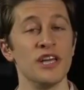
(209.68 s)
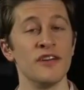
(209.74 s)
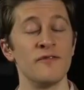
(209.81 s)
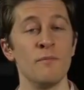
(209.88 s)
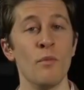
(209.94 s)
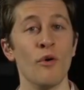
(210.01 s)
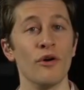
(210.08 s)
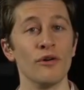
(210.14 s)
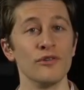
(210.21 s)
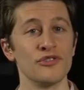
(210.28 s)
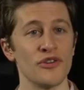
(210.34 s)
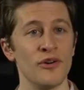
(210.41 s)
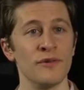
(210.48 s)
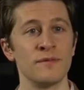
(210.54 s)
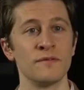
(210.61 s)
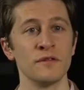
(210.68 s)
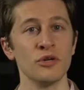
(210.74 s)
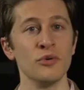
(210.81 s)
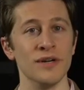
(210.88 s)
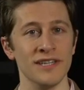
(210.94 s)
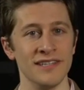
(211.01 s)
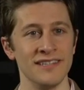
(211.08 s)
if morals are
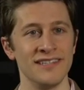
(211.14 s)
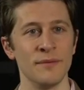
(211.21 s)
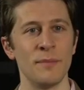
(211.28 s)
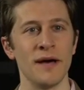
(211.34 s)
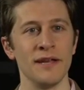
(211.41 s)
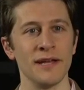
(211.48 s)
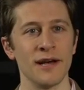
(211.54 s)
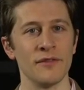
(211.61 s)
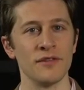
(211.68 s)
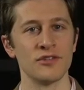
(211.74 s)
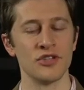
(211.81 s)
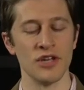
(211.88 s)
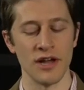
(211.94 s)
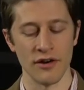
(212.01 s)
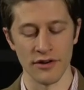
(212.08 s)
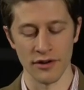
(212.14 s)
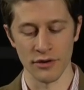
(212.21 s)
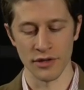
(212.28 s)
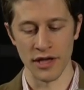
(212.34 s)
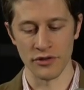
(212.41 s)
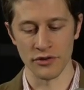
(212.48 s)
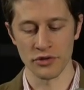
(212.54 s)
fluid, depending on the scenario
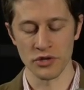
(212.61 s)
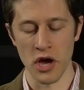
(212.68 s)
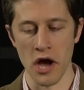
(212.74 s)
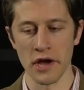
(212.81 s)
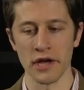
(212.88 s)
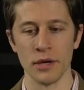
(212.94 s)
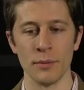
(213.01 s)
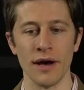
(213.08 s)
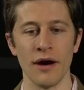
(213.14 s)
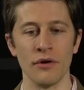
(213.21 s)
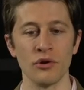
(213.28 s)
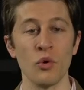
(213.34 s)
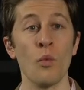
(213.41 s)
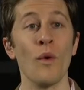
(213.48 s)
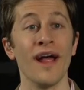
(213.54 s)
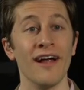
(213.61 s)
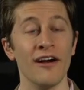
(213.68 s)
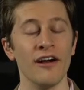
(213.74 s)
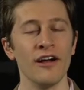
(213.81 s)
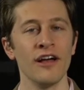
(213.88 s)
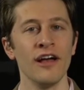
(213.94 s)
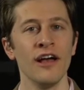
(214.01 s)
that you're talking about,
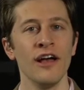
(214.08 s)
where